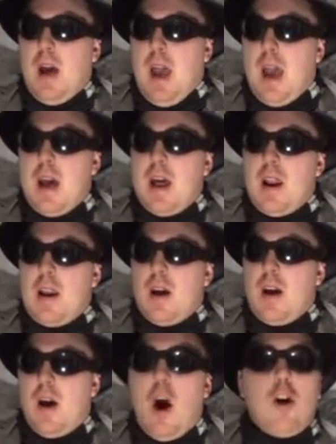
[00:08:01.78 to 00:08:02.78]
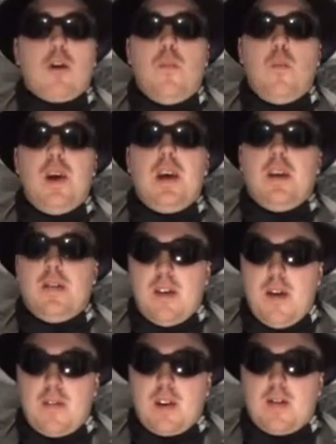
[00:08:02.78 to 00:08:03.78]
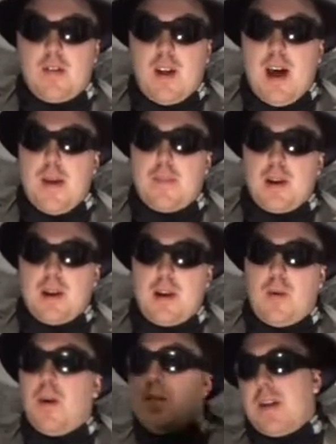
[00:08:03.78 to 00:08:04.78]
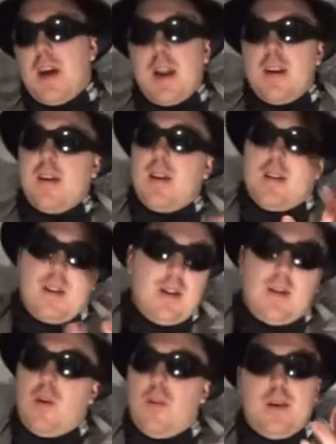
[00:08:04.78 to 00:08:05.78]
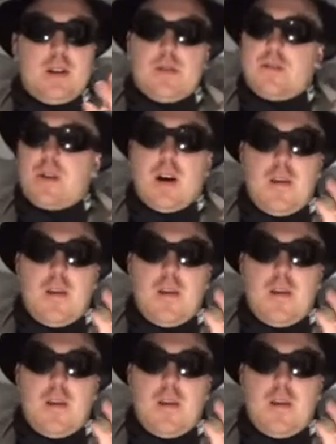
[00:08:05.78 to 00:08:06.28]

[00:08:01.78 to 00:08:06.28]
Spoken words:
Arkham Week is definitely still happening. And once again, a whole bunch of